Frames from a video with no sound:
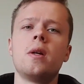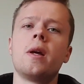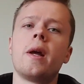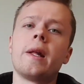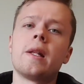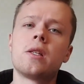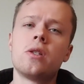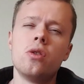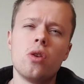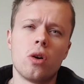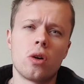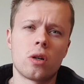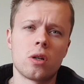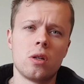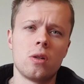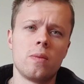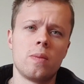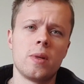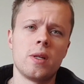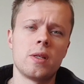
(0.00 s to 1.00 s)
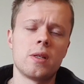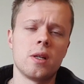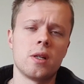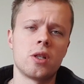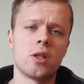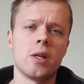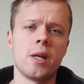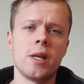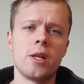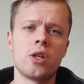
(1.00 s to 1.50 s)
it's not going to be
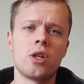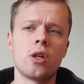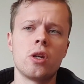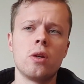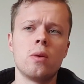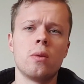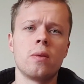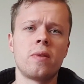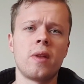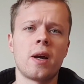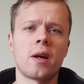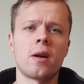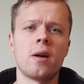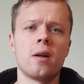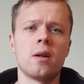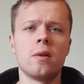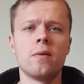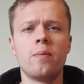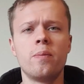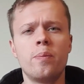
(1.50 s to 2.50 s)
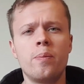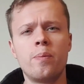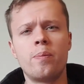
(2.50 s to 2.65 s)
such an issue with that kind of